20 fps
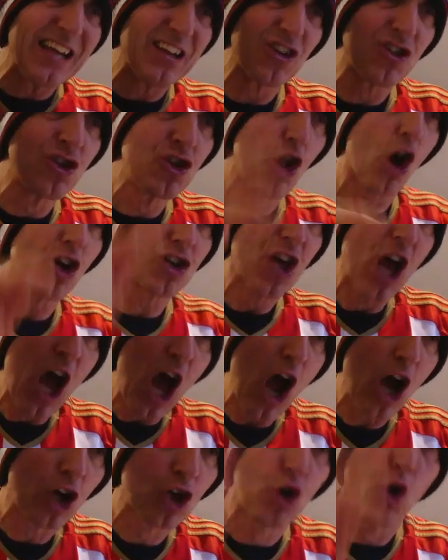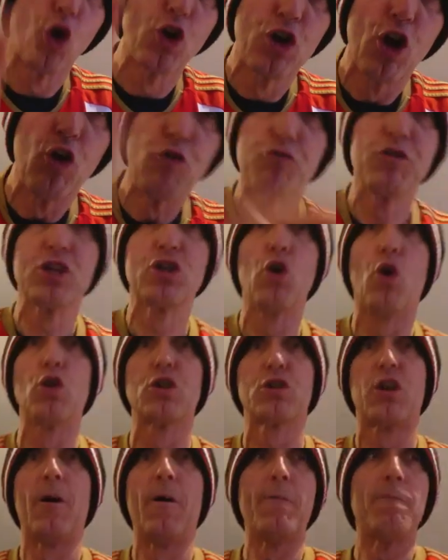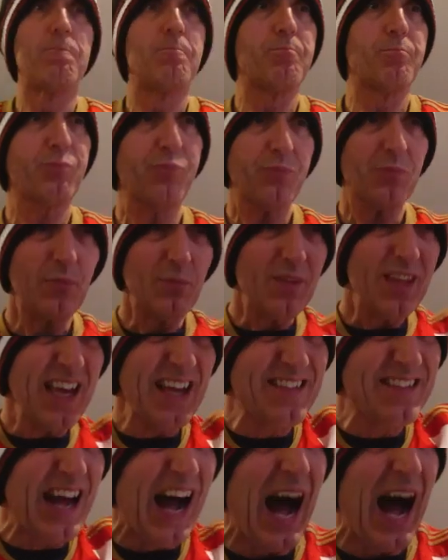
it is not a good result. It's